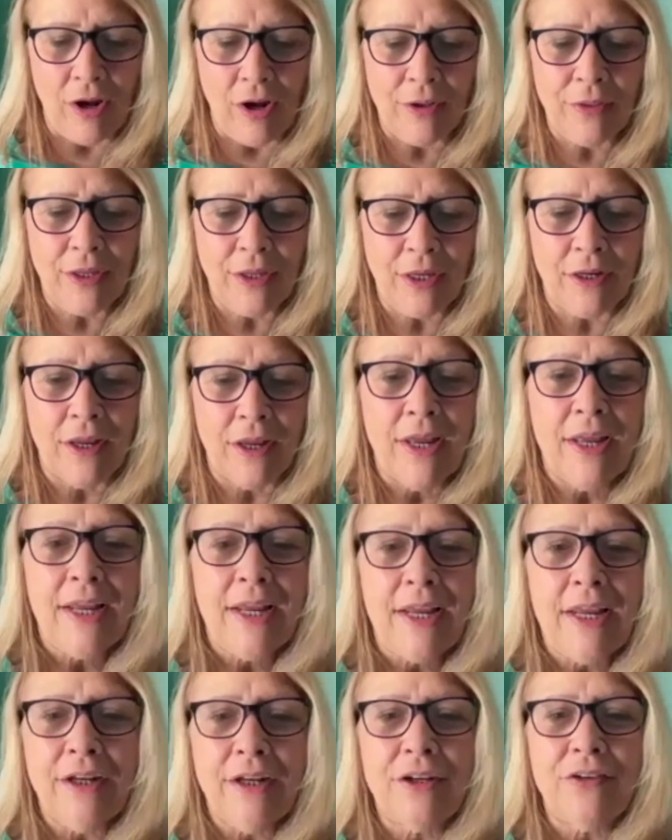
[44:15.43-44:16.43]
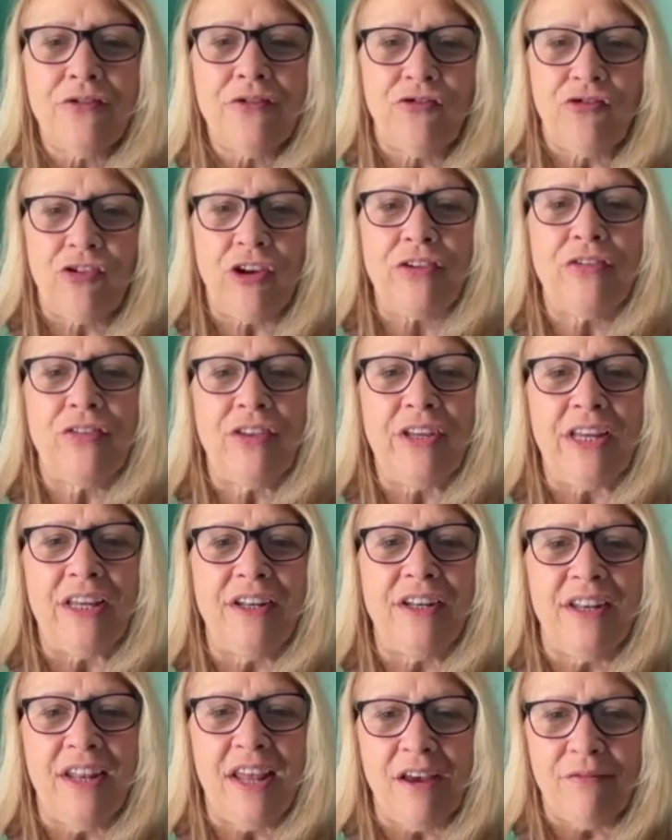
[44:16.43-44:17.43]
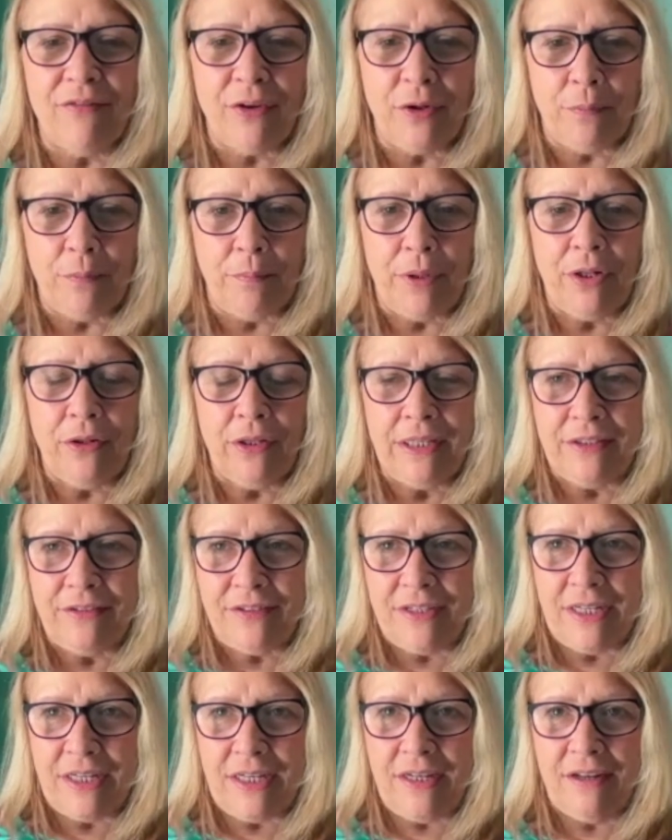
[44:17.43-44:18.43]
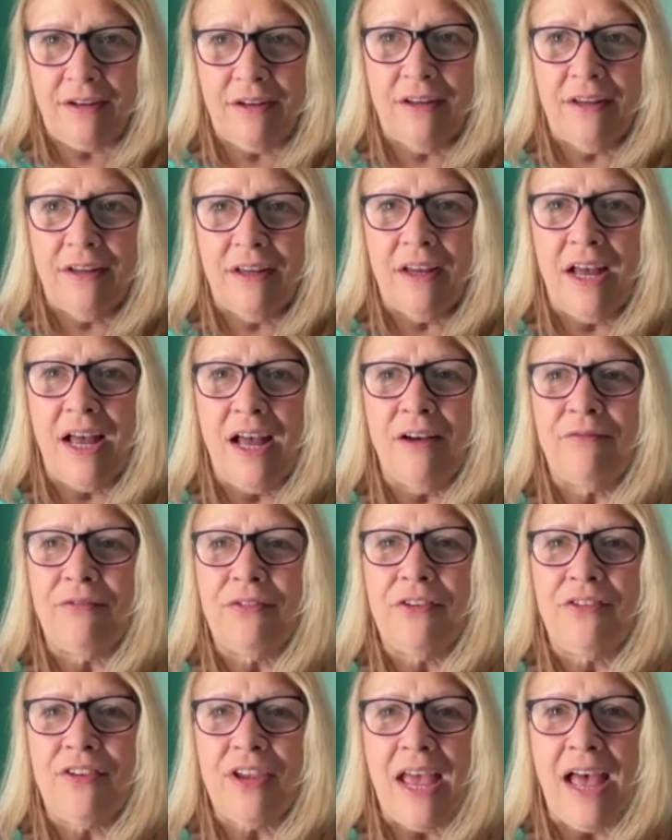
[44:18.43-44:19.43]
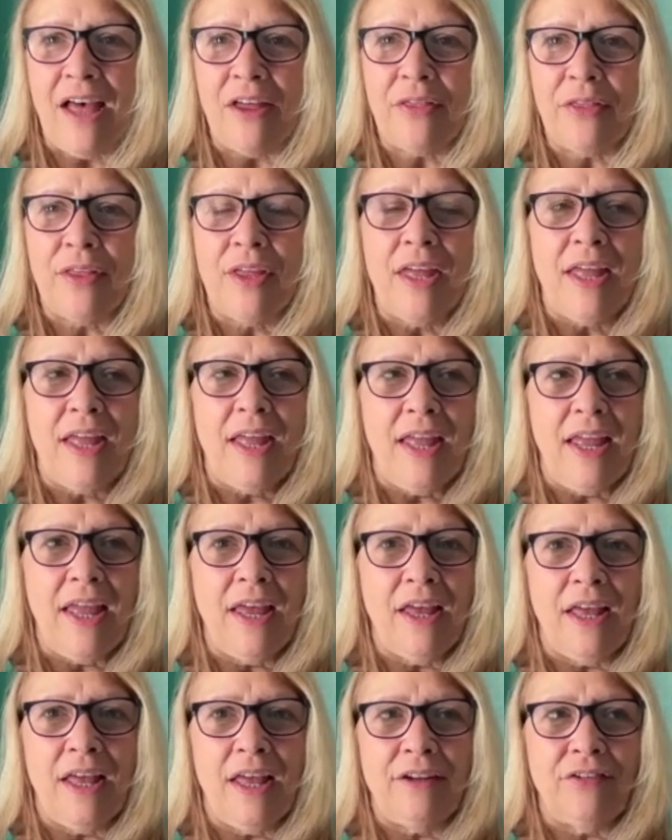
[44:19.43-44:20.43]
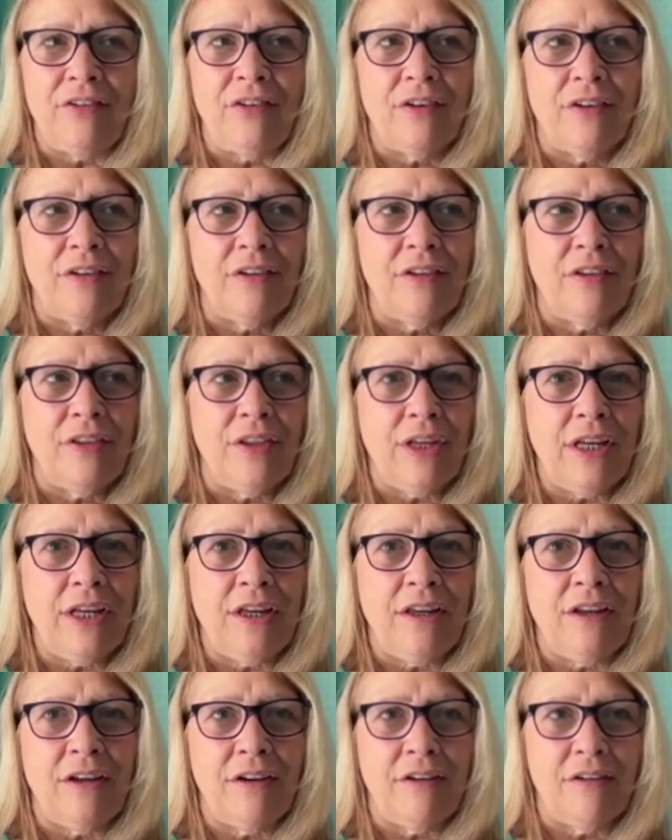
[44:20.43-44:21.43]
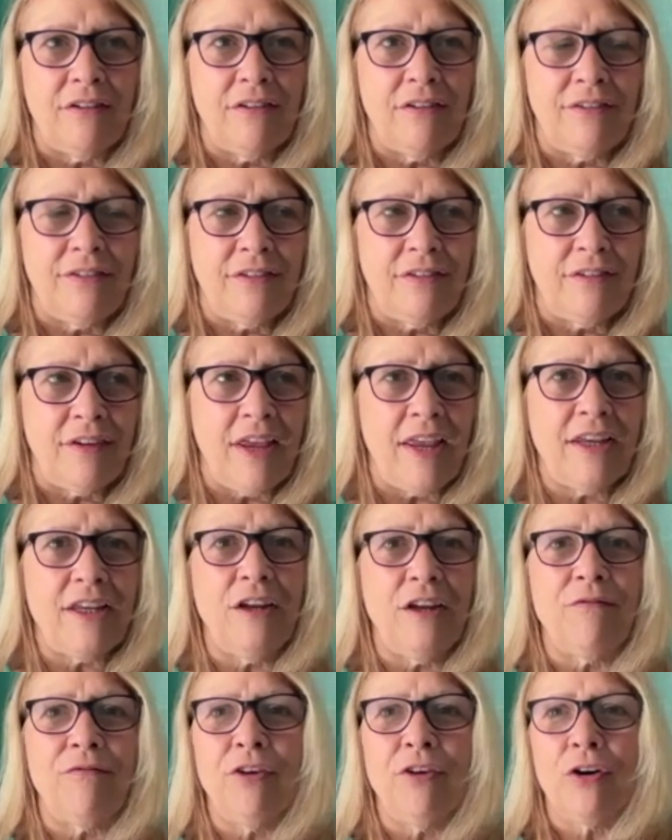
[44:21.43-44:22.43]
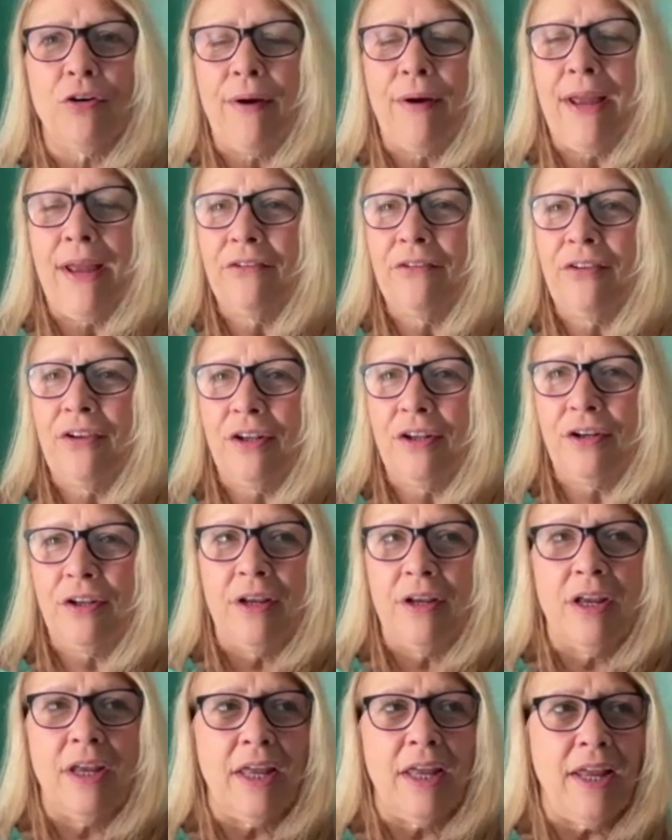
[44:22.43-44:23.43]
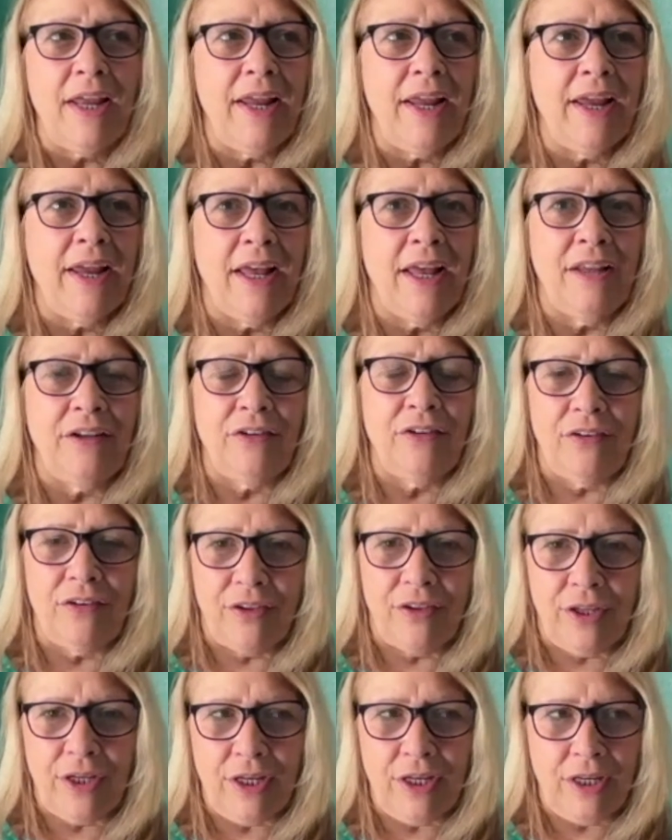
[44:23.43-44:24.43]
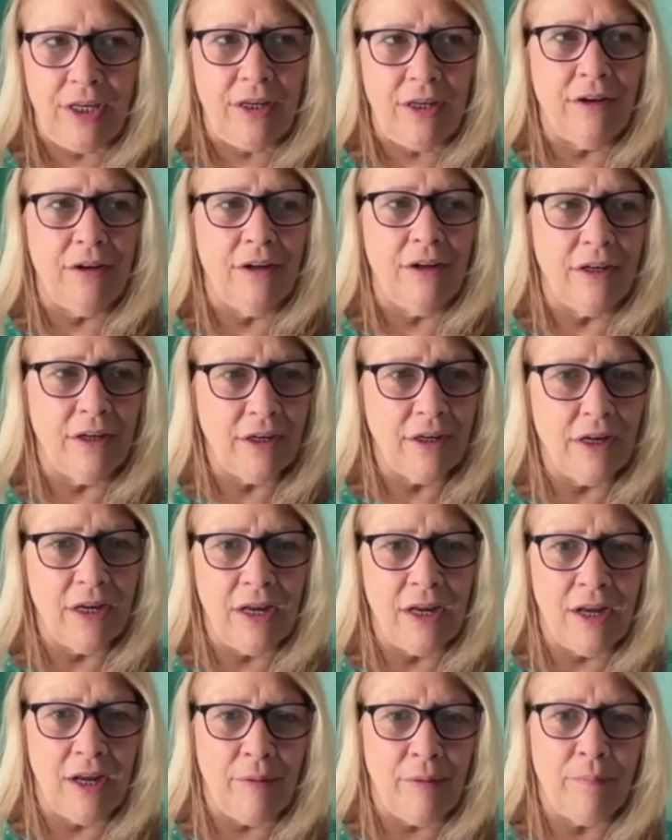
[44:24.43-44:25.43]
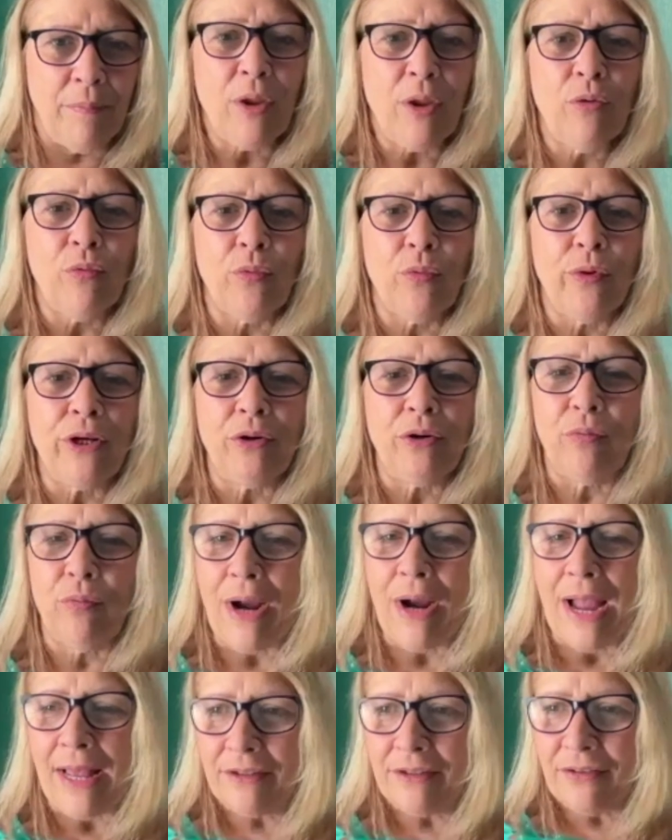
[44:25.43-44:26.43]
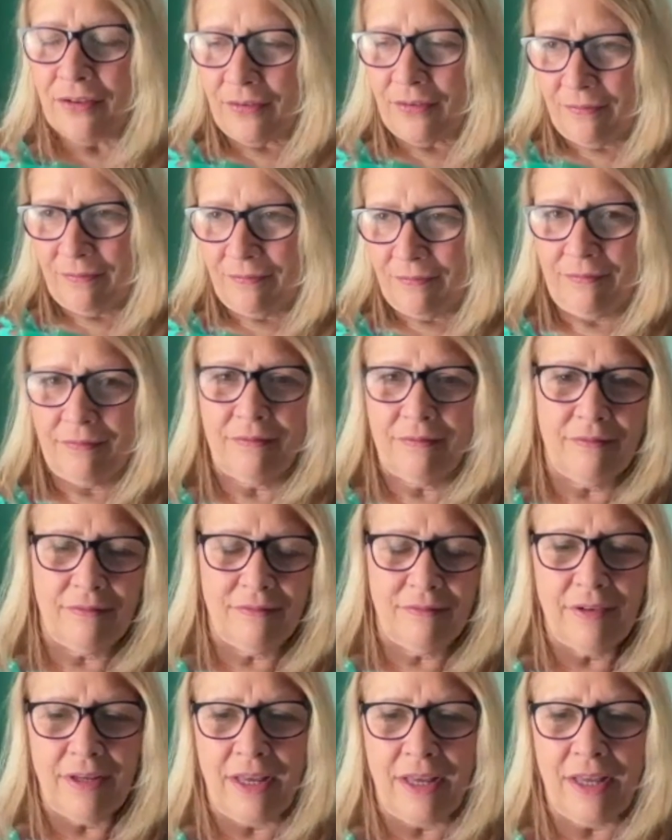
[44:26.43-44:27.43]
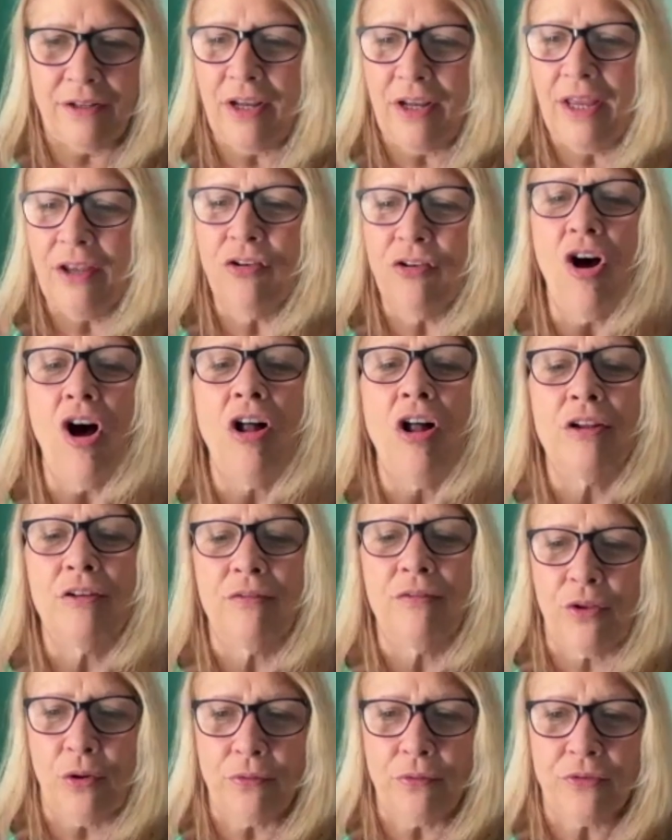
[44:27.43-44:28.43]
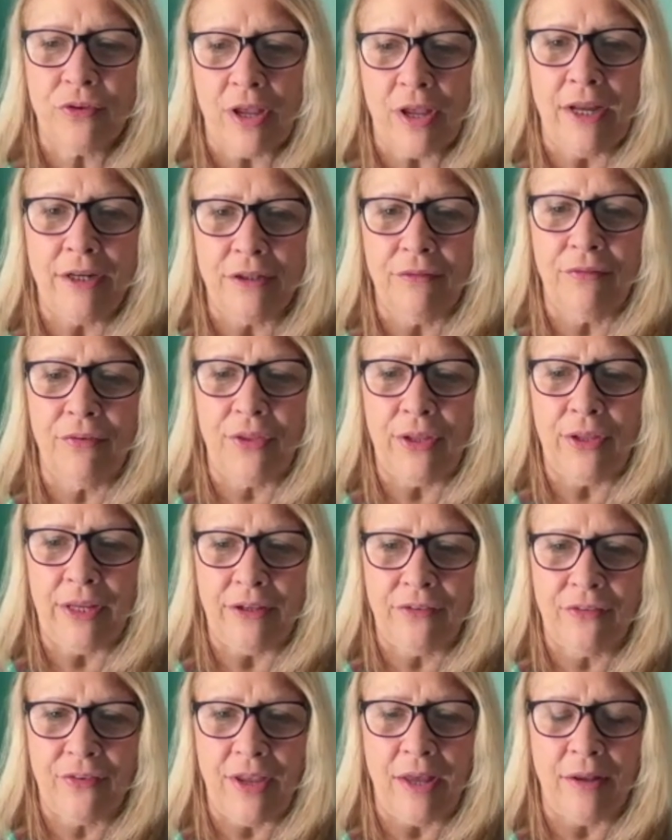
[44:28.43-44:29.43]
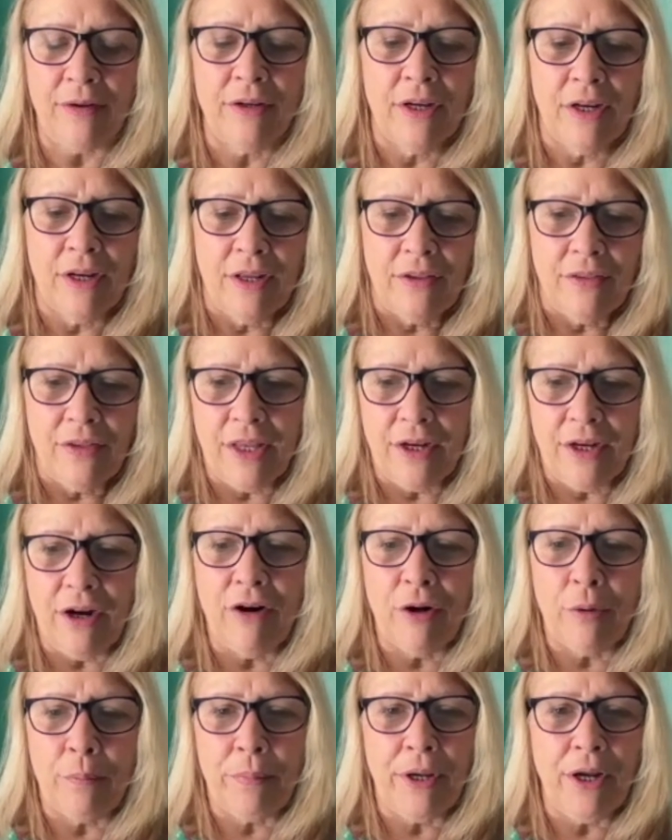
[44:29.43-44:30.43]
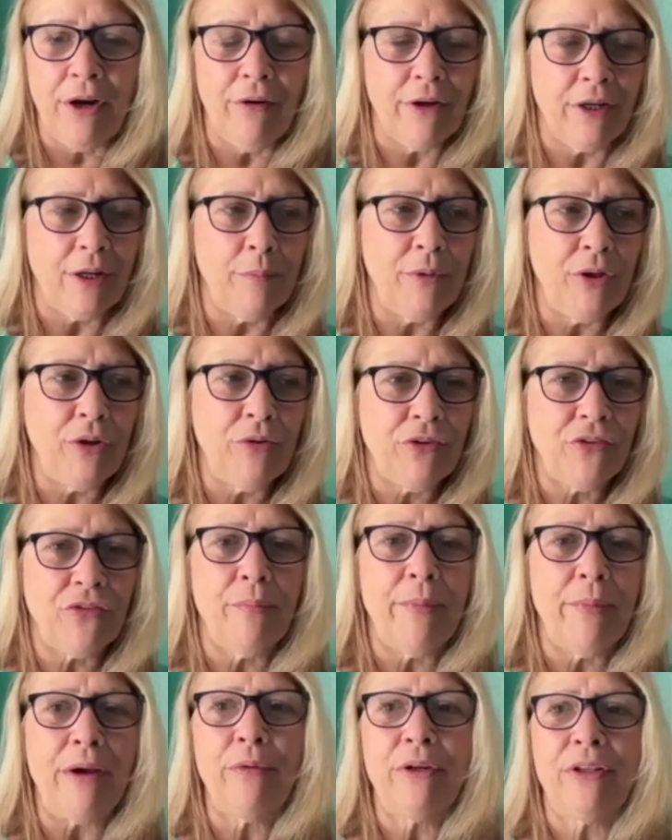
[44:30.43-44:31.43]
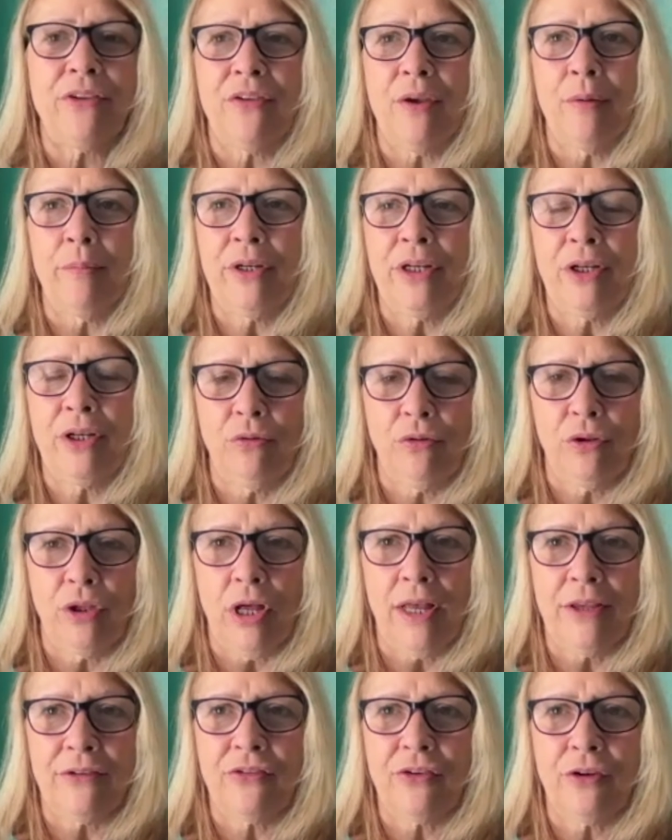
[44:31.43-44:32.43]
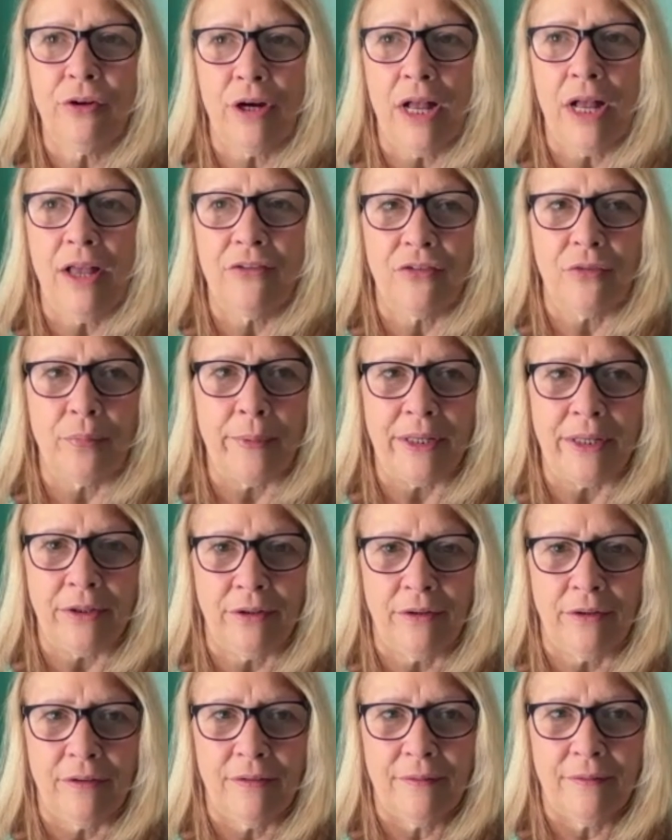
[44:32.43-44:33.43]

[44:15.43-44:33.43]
I think it is just the inevitability of death and the taking for granted and the regret and all of those kind of things that are apparent. I mean, you just met with somebody who lost her husband,